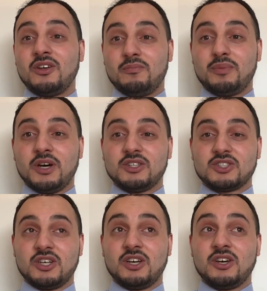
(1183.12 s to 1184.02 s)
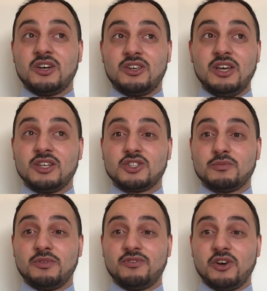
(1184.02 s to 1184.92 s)
But yeah, it should
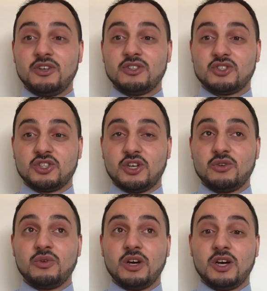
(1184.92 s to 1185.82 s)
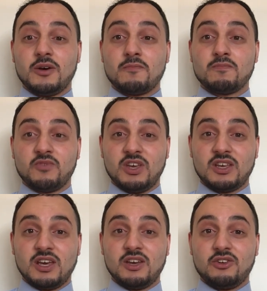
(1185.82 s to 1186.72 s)
be fine. So take
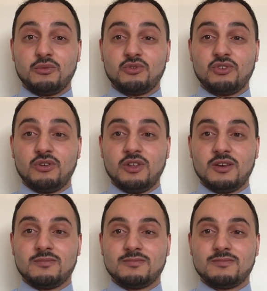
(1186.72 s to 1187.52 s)
care, and I will see you then.